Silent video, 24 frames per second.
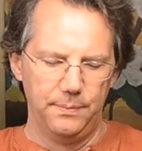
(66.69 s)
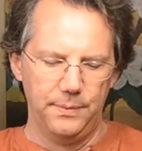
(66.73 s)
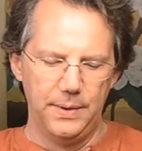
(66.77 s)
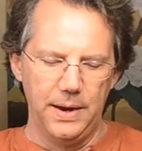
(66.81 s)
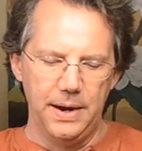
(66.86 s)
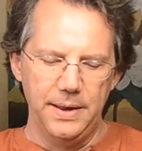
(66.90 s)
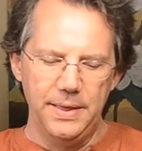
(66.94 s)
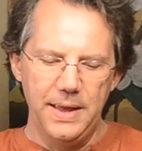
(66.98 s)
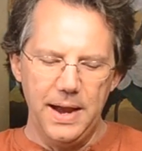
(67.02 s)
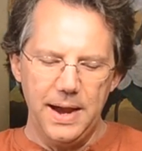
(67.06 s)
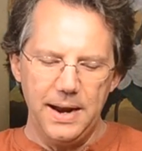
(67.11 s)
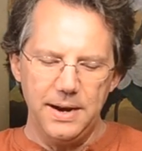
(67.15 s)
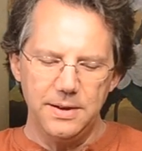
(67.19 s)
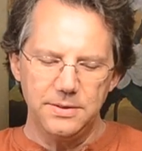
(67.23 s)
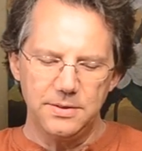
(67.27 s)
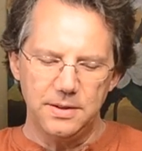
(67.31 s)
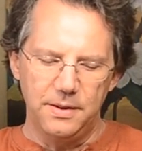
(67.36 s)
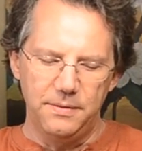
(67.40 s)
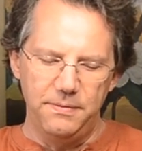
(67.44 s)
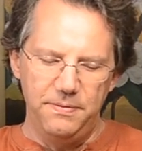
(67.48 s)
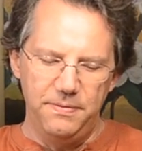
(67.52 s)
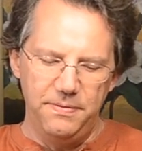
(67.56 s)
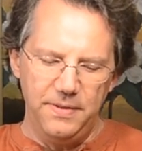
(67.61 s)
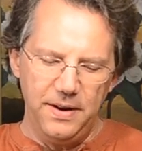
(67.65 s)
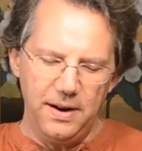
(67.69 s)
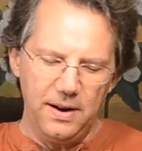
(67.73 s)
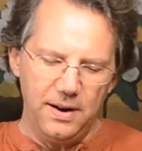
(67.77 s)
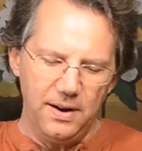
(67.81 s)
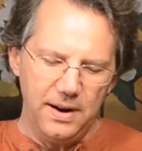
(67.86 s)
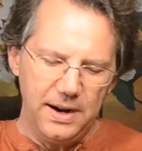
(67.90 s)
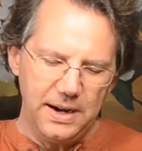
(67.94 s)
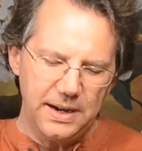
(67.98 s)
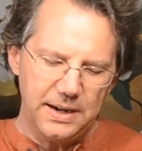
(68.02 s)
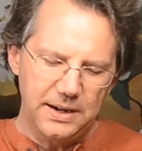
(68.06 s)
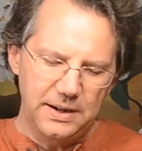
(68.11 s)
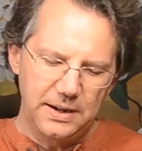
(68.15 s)
and that is a
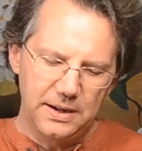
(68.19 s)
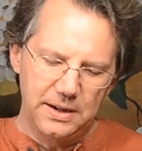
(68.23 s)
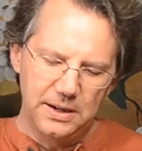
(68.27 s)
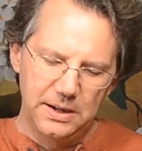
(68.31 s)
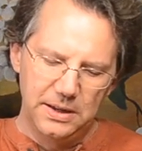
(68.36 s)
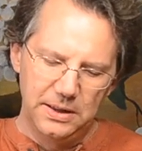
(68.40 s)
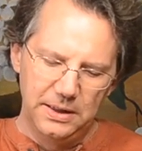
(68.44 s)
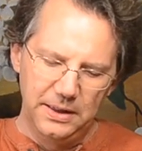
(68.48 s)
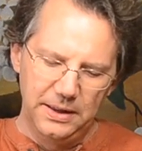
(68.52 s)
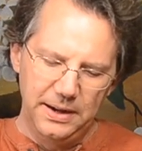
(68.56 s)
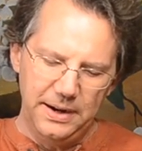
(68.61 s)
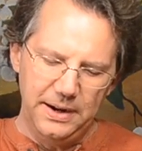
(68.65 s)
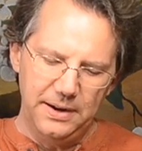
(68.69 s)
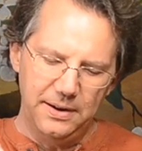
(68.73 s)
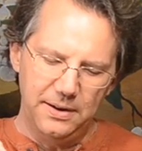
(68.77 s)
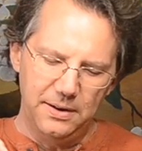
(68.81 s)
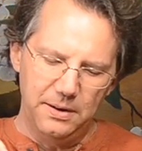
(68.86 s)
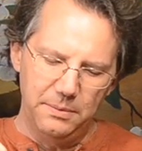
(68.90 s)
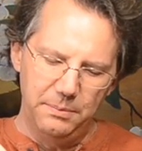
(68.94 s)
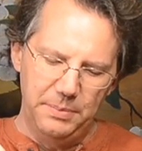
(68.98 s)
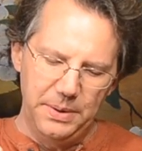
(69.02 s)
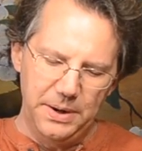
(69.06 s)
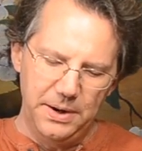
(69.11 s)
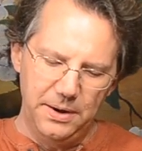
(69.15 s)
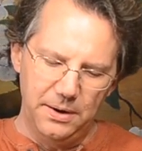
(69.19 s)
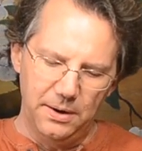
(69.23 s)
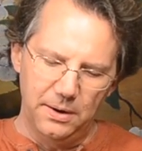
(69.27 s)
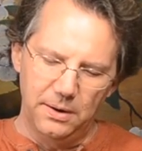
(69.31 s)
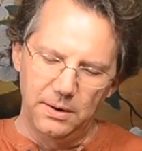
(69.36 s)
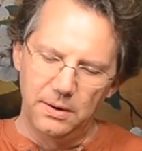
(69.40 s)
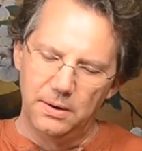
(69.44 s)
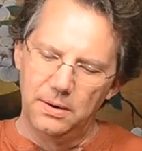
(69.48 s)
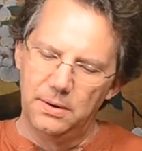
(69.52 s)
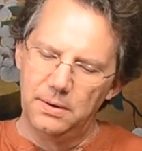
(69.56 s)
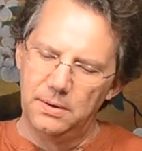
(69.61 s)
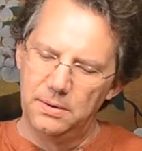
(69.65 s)
very clear
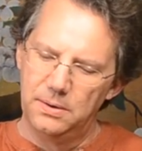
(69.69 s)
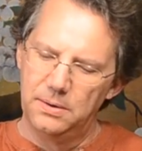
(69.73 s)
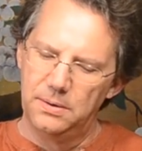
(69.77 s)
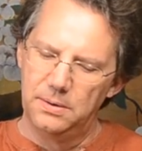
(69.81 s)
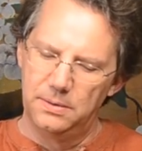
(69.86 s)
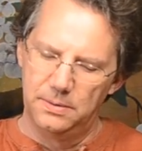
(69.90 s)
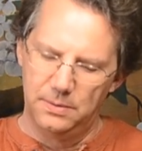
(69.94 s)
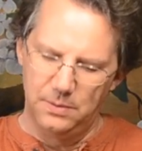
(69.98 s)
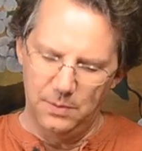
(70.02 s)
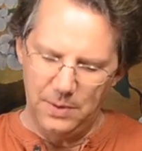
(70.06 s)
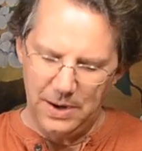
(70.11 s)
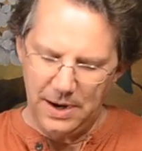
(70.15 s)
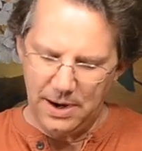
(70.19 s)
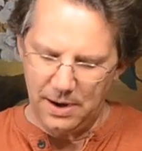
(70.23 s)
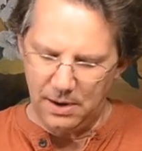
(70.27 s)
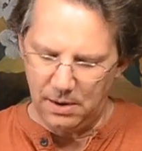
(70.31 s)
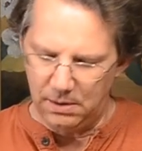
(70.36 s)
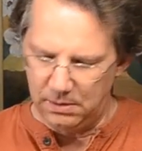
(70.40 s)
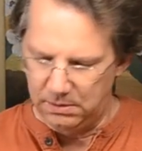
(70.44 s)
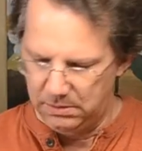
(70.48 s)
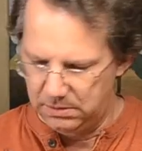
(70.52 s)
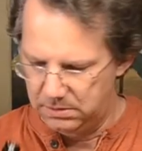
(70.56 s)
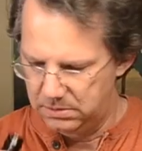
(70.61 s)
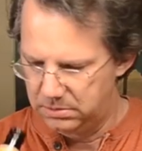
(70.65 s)
beer. Wow.